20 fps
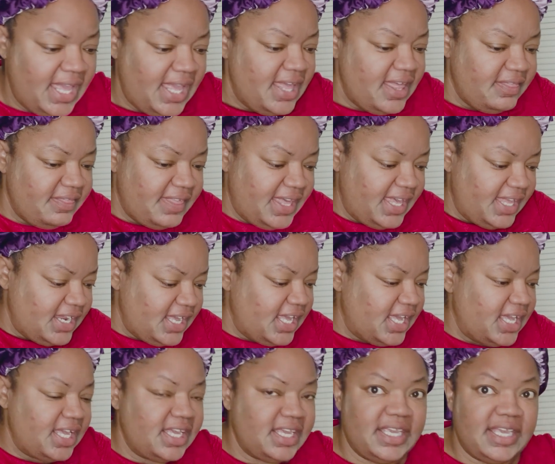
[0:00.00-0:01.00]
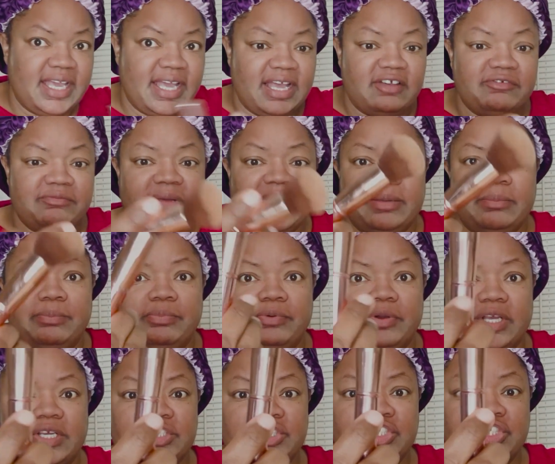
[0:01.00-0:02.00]
then I have my
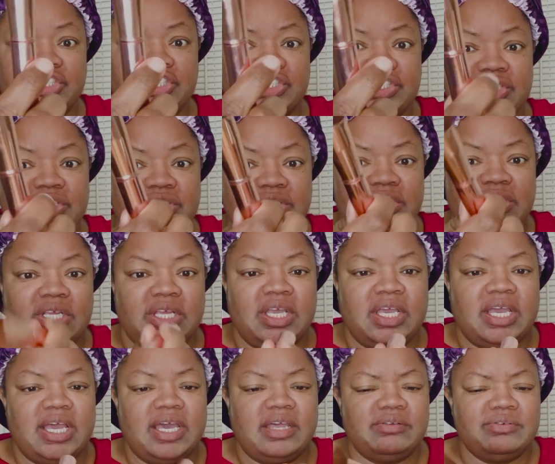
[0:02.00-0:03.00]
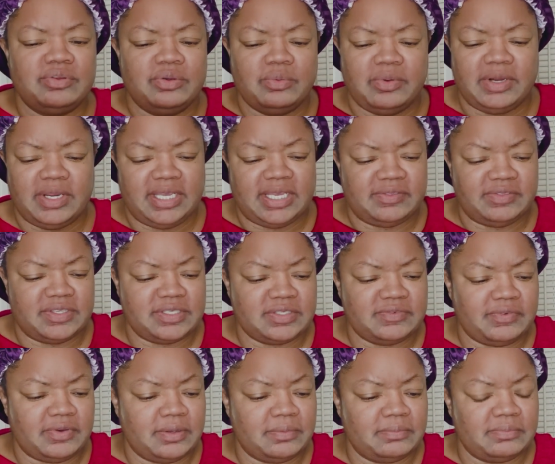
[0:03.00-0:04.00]
brush. I don't know where I got this
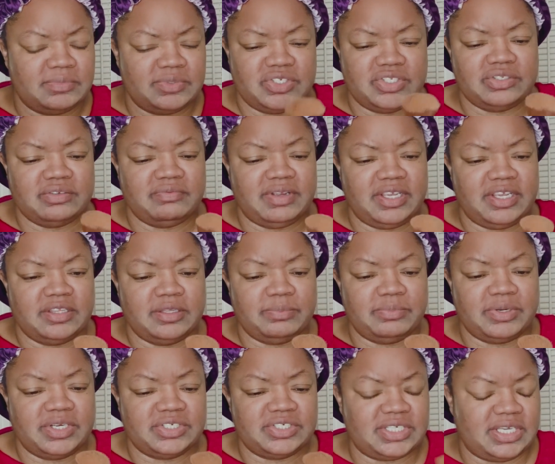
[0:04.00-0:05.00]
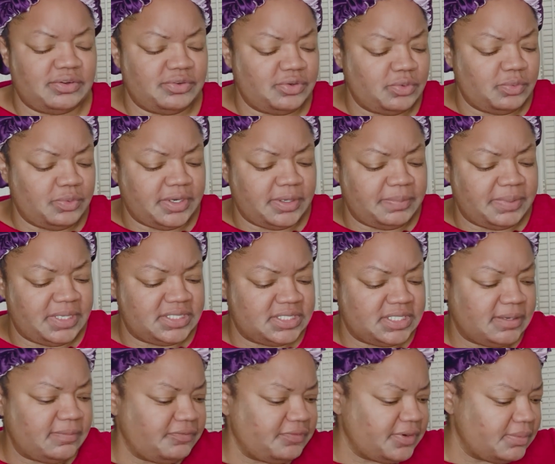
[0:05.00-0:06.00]
from. It's just a regular brush. I don't know where I picked it
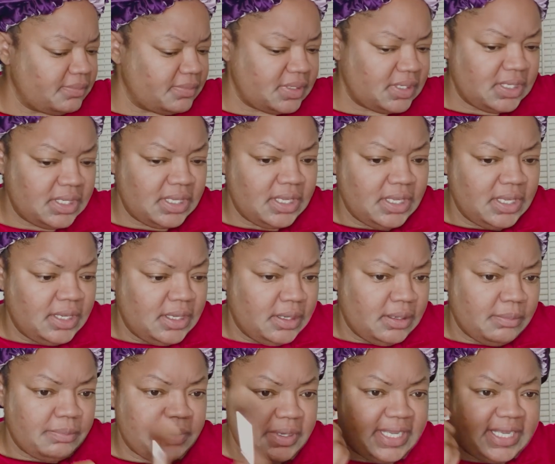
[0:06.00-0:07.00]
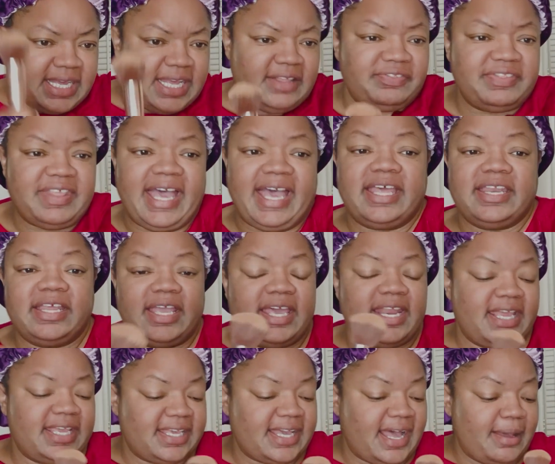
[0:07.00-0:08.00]
up from. But I got that, and
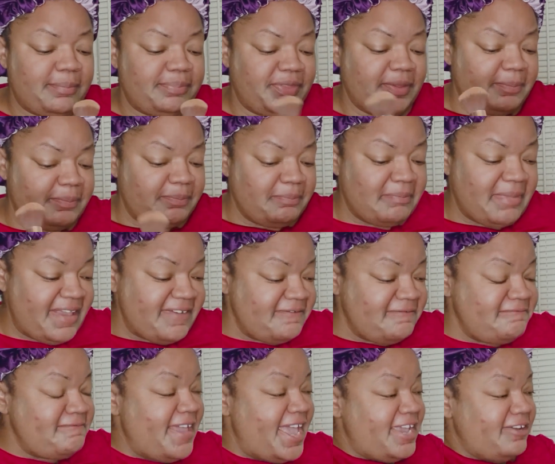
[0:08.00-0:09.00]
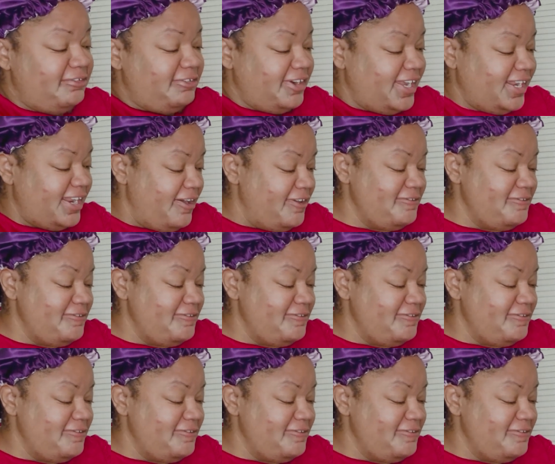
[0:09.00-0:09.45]
I got my favorite,